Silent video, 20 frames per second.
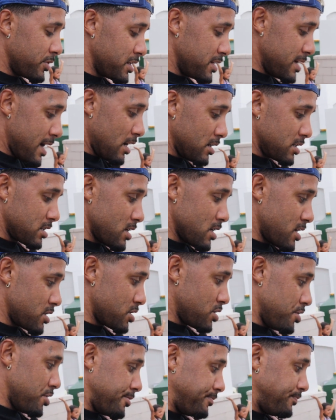Dallas
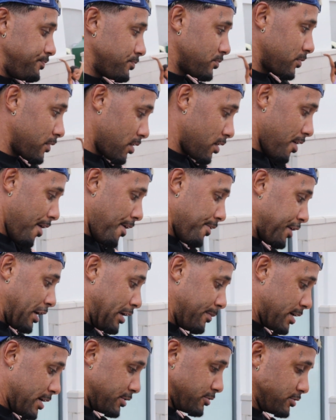last year. Thinking
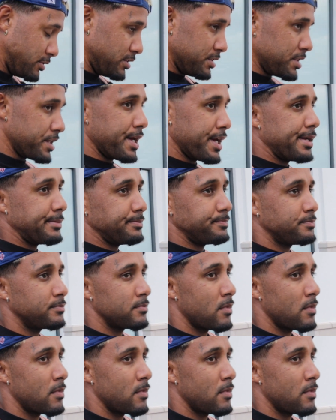about doing it again.